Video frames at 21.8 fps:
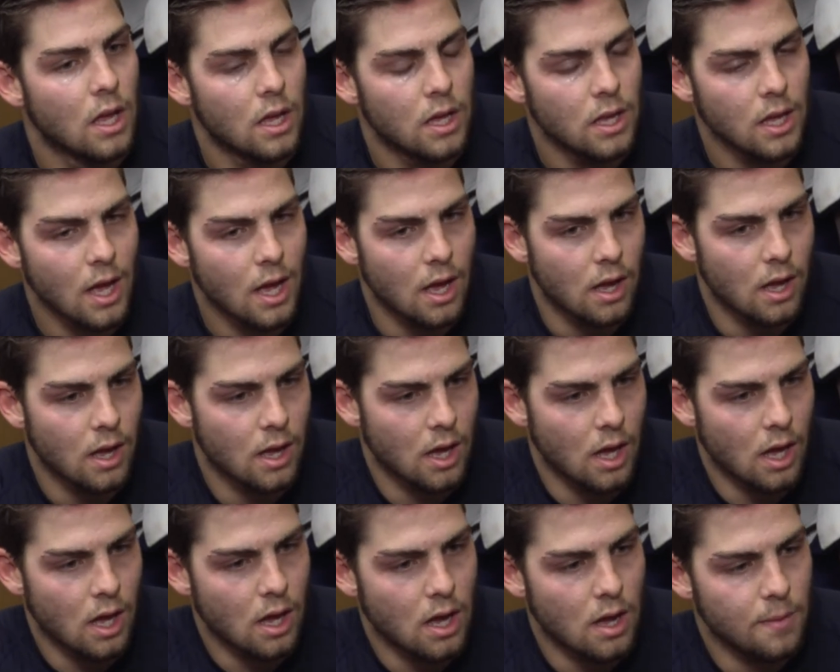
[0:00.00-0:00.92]
Yeah,
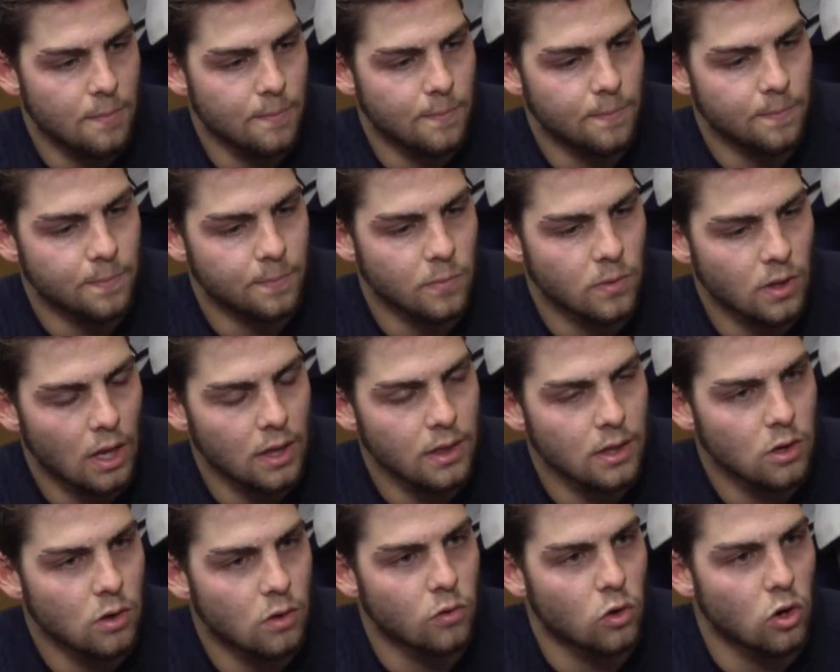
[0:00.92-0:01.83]
um, I
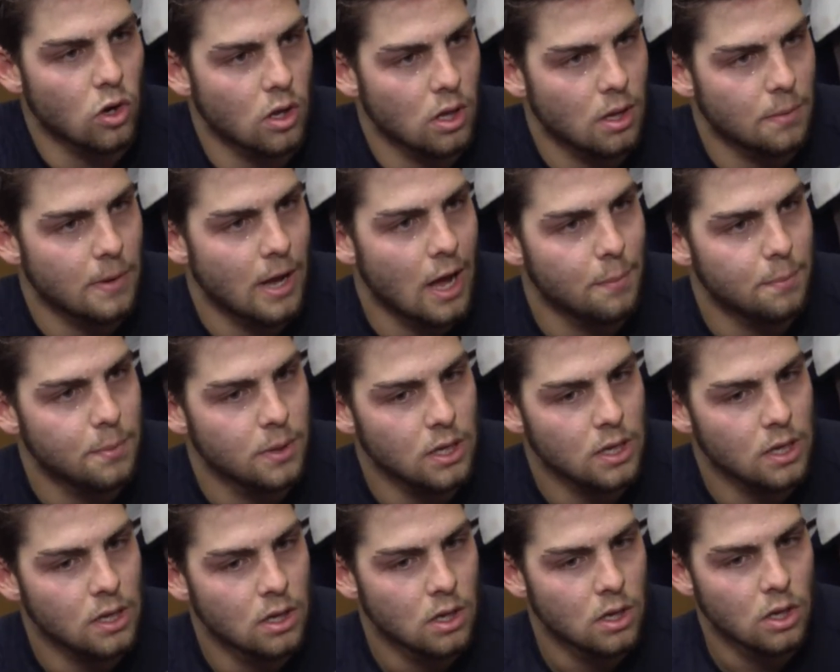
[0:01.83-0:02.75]
think overall I'm
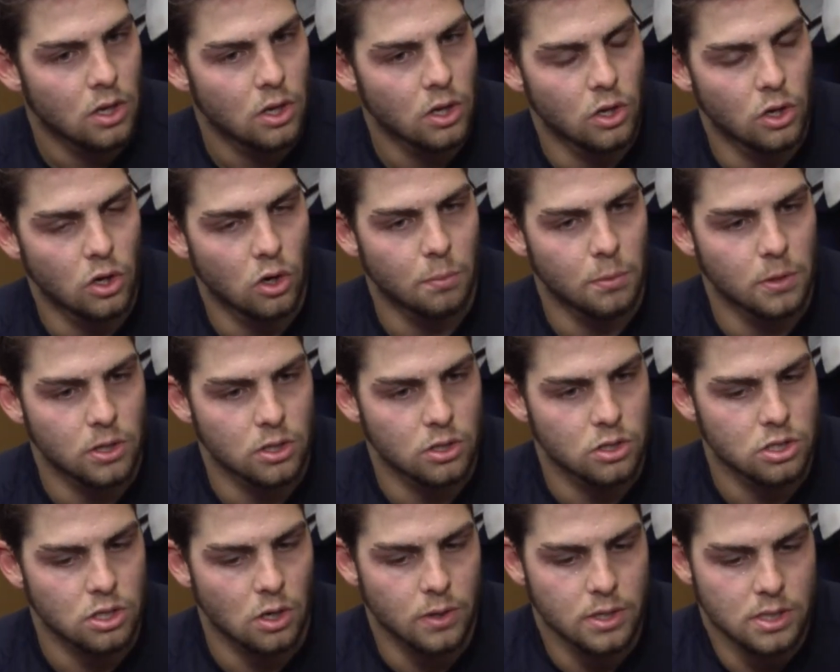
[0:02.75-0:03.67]
happy you know. But
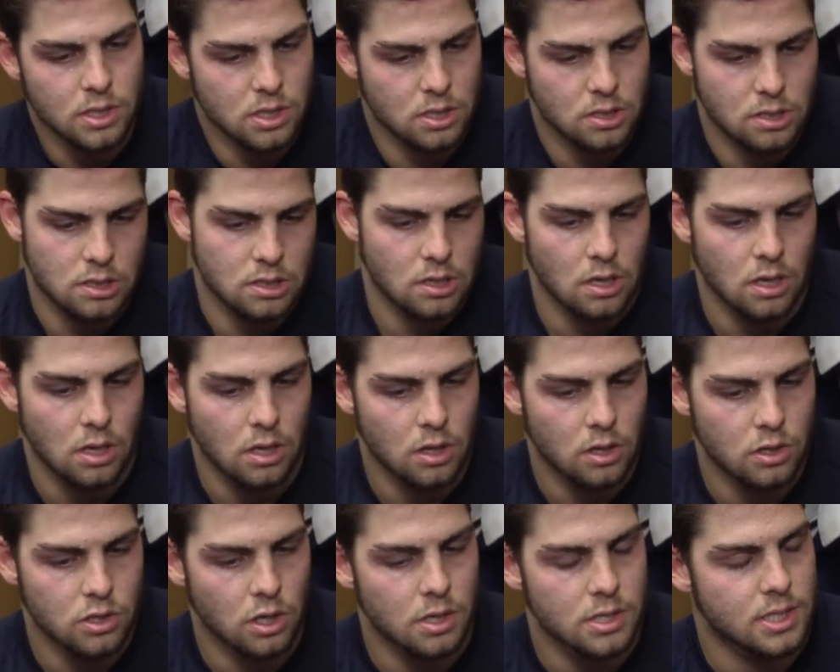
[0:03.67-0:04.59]
there's always
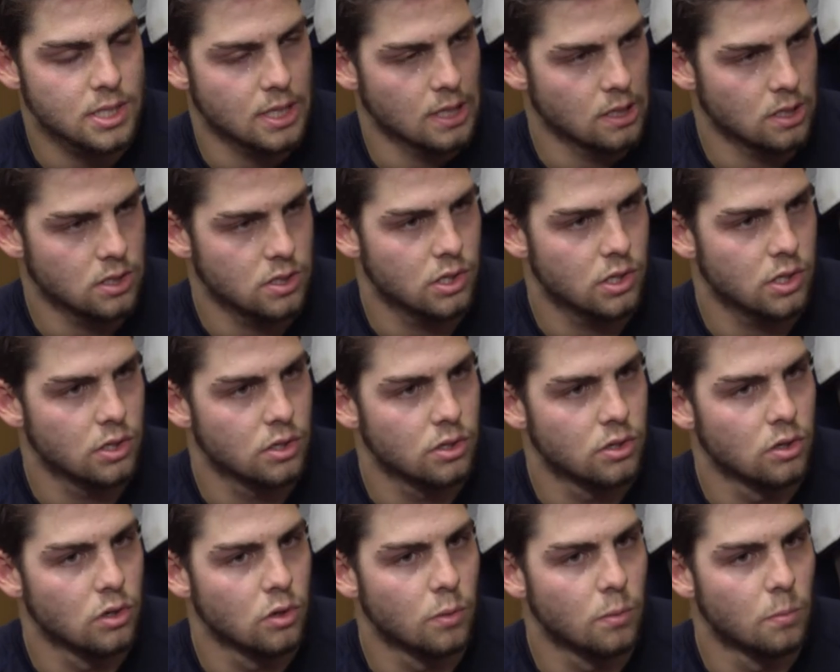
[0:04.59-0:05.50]
there's always things you can
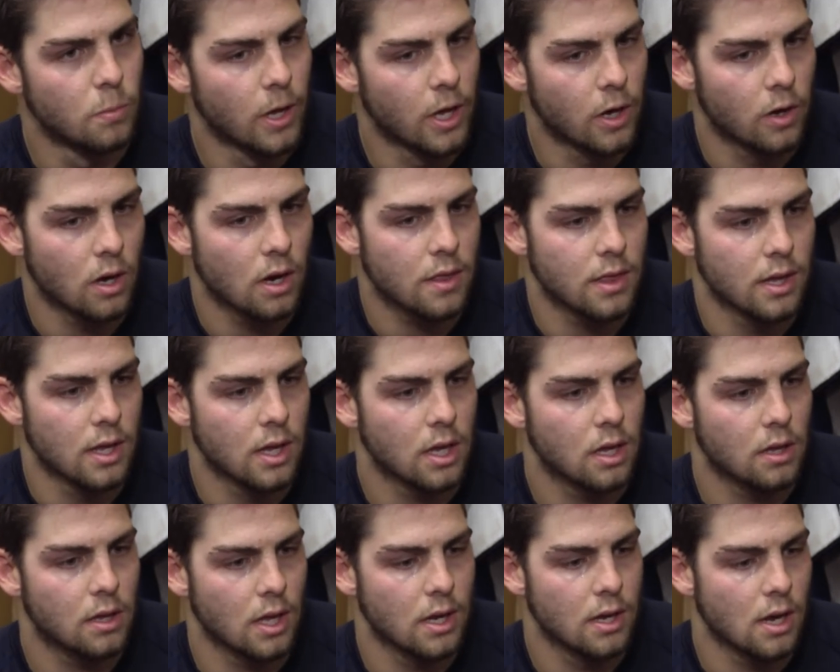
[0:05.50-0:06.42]
do better, I
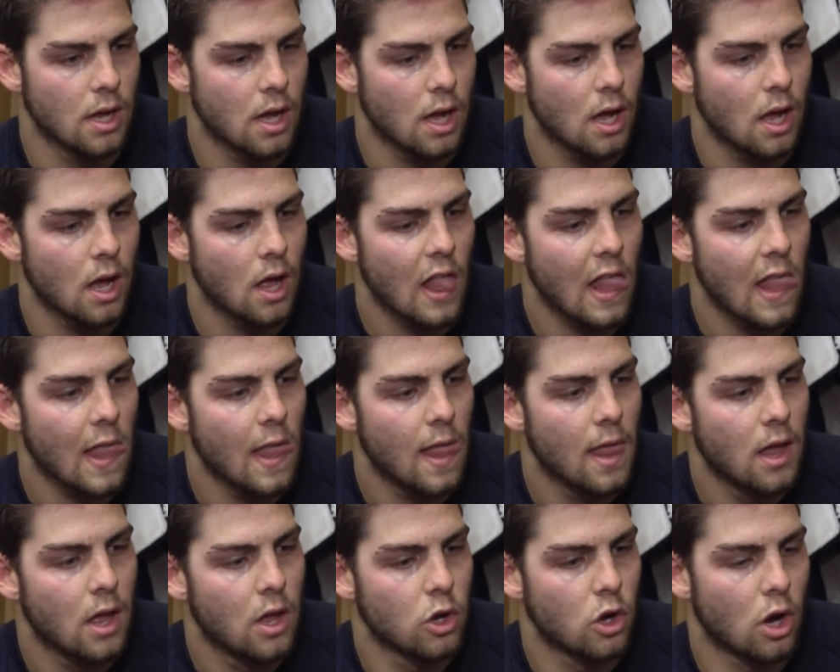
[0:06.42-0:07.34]
think. And uh,
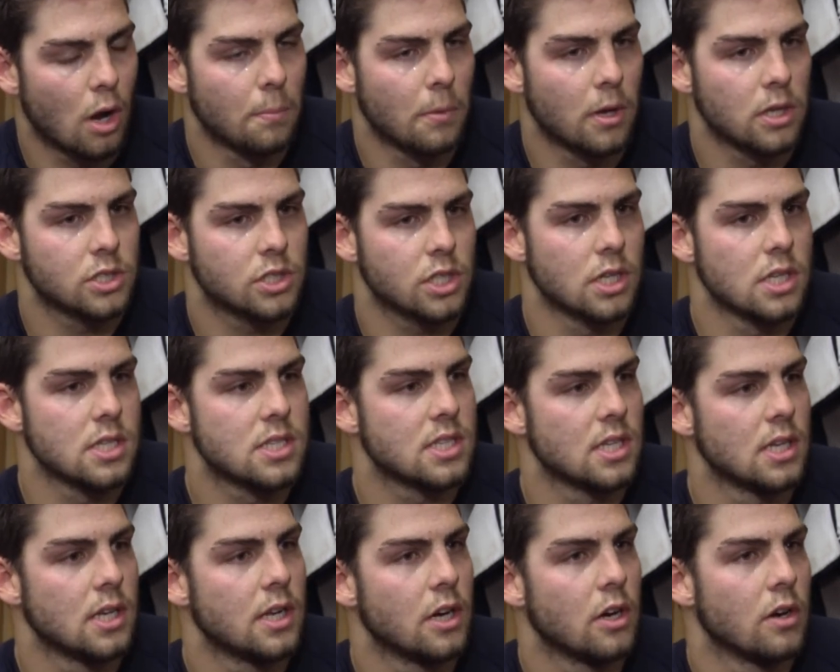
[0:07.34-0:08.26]
you know, I'm not just gonna
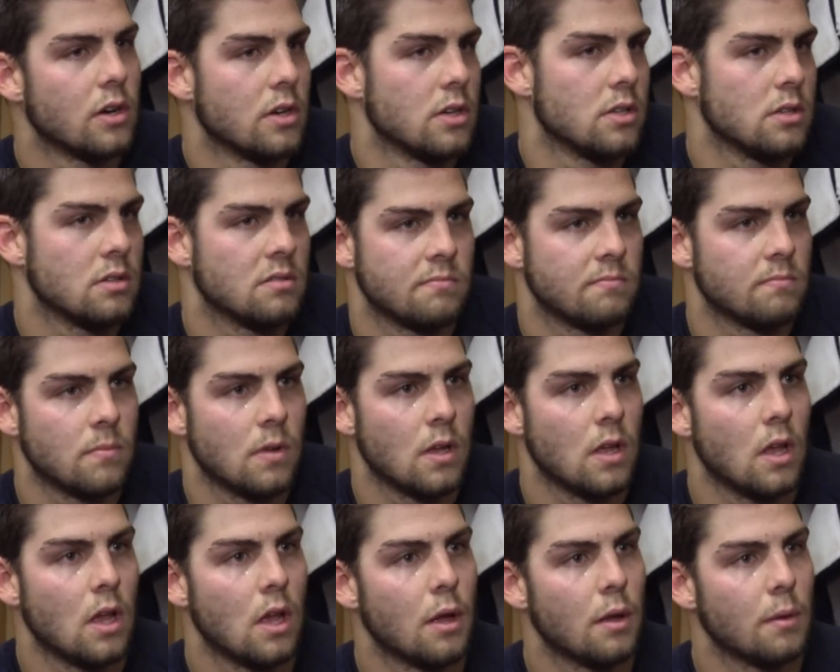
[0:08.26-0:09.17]
sit here and
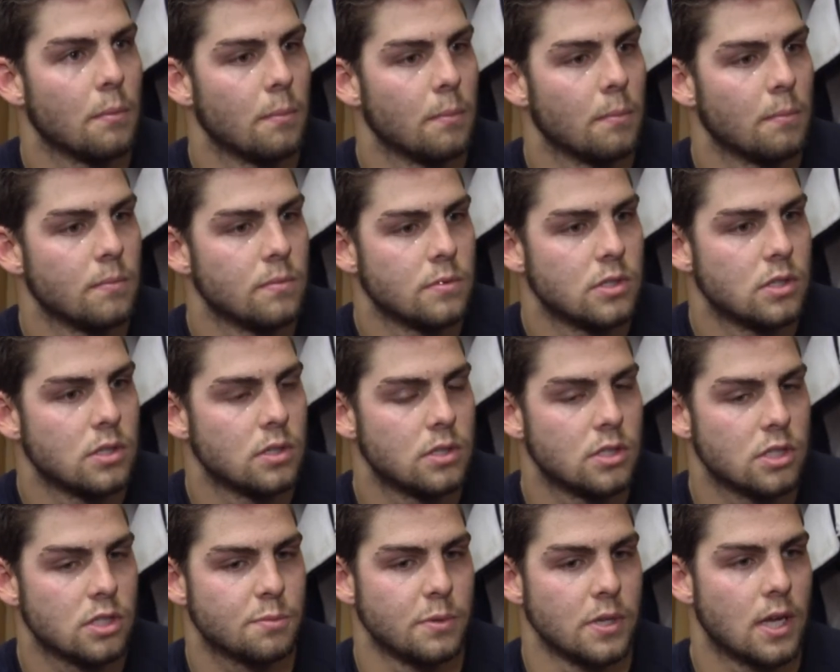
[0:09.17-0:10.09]

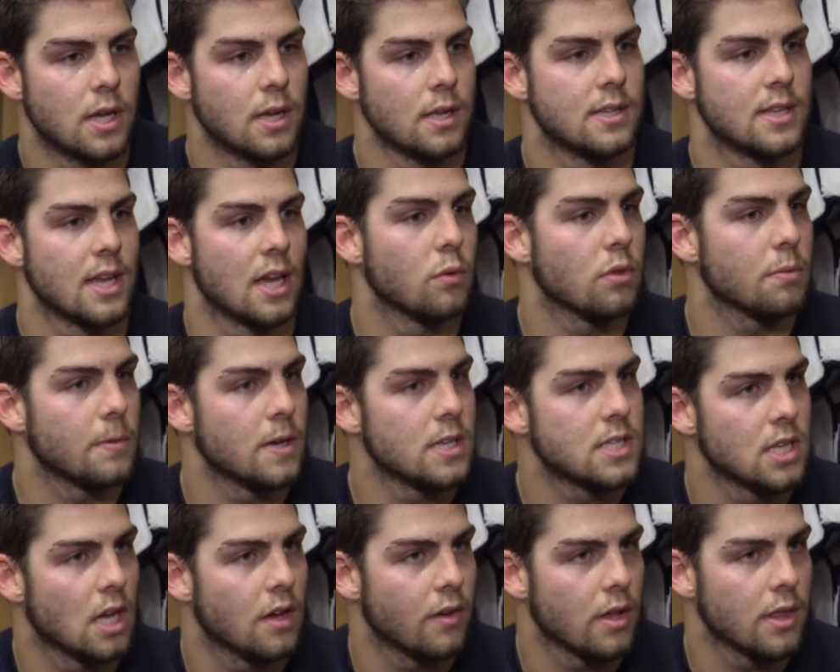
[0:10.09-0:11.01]
just be content with
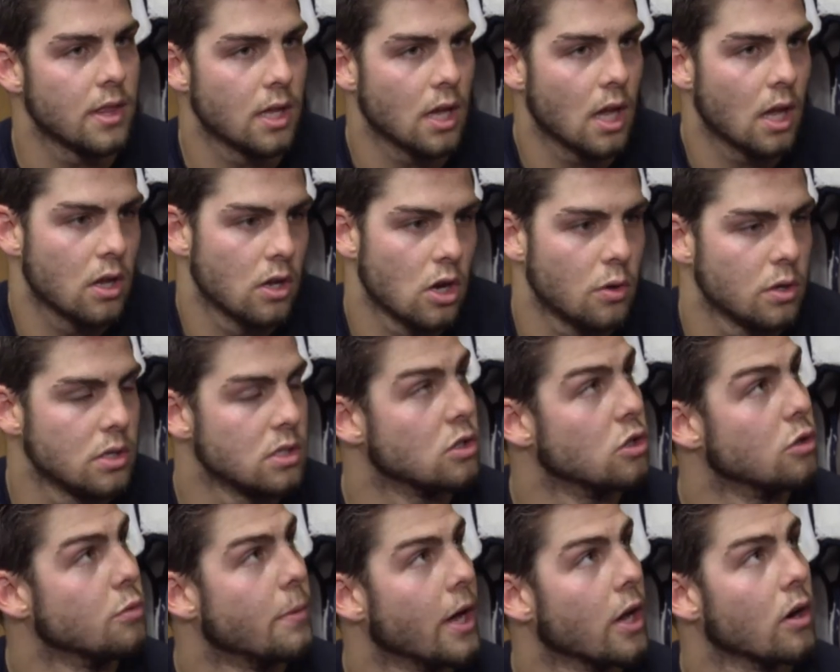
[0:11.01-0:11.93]
myself. I think I can always
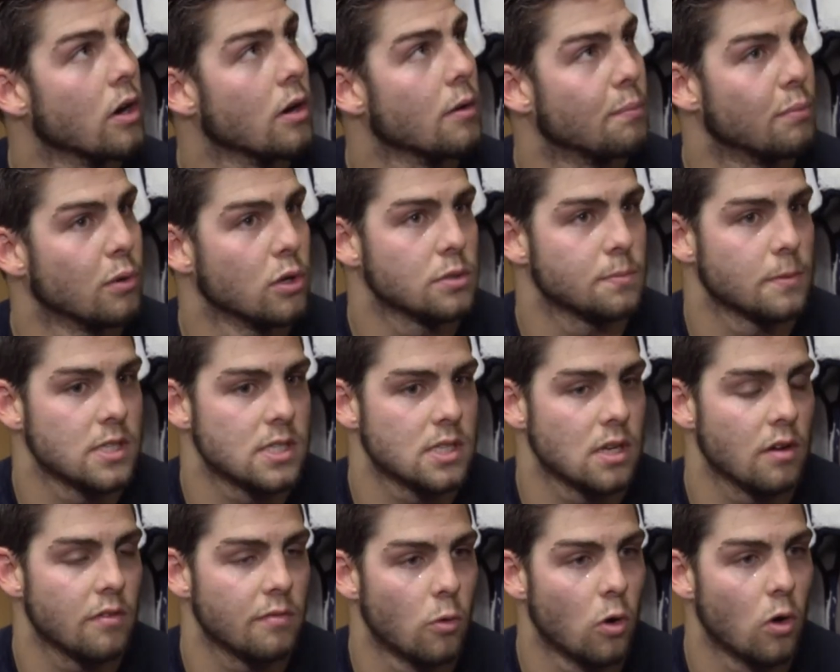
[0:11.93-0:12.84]
do better and push
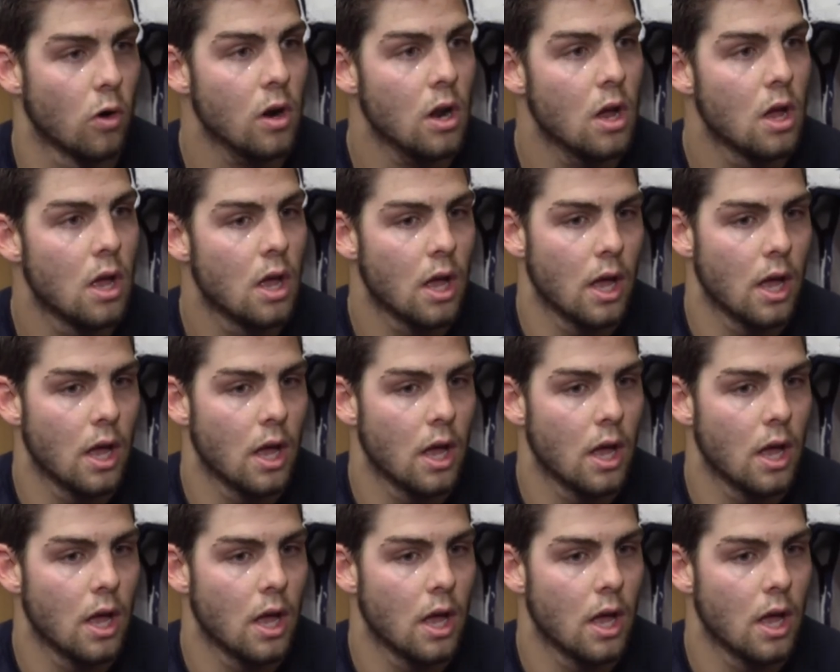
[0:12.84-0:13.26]
myself more.